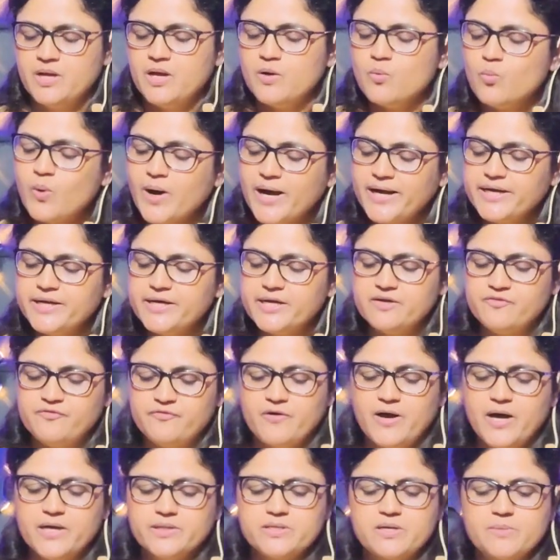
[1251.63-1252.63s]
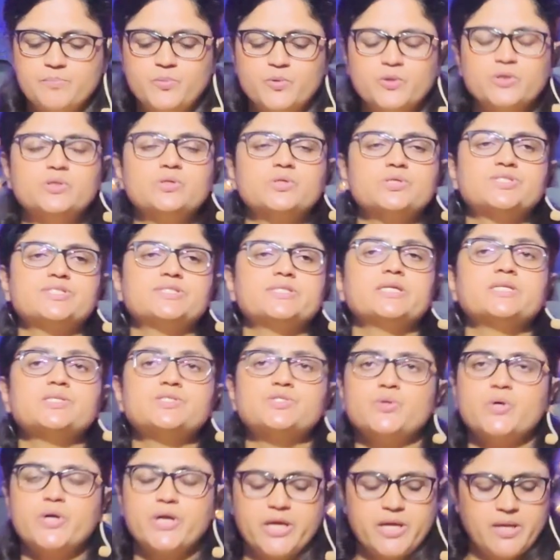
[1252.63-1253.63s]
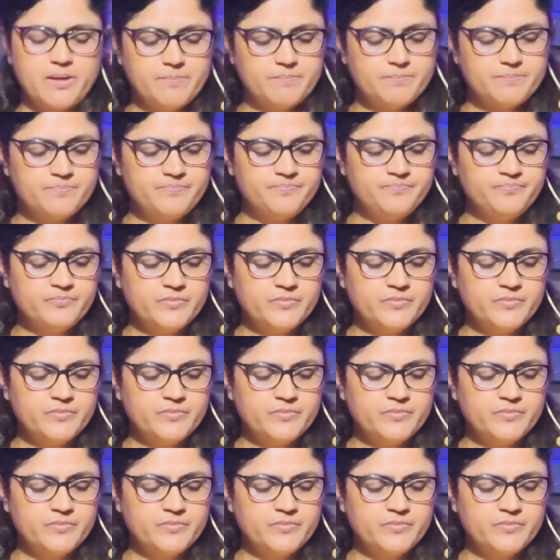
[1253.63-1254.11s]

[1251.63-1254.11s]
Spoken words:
Why did father put those things on him?